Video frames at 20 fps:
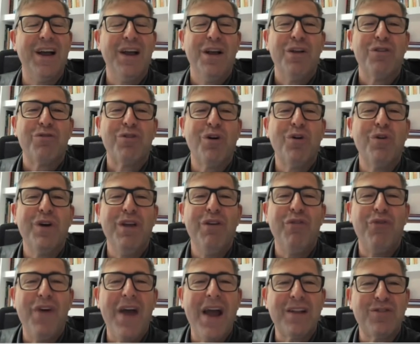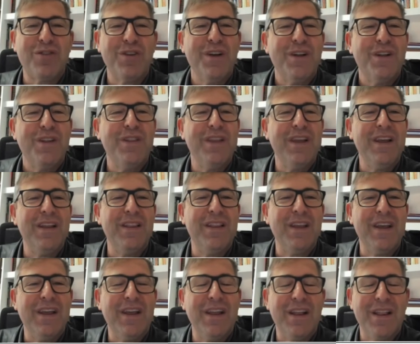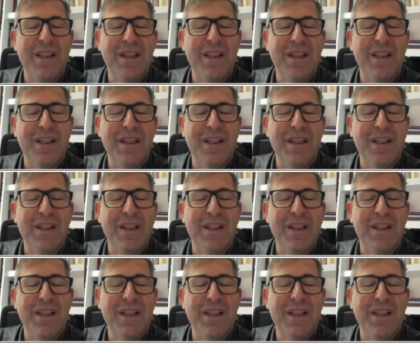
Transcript: So in fact, the